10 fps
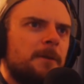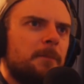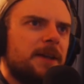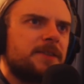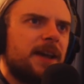
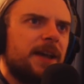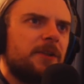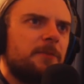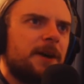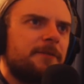Best
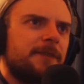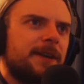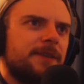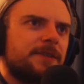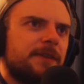Halo by
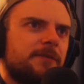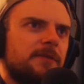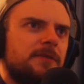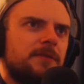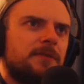fans ever.
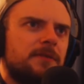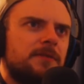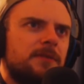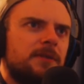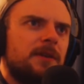
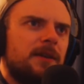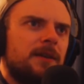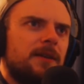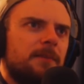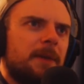
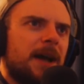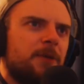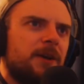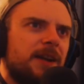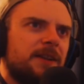
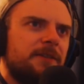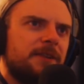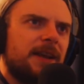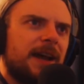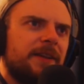Back when I lived
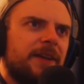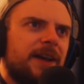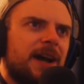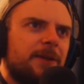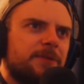in
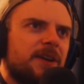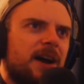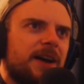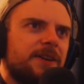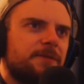LA, I was
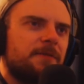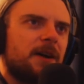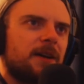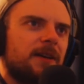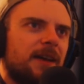high as
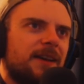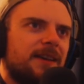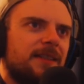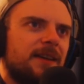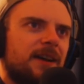fuck, and
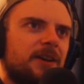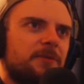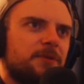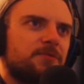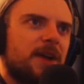I think I
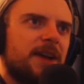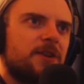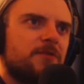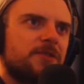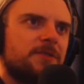almost ran
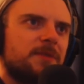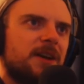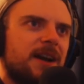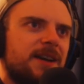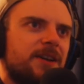over some
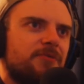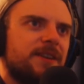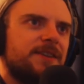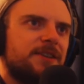tiny green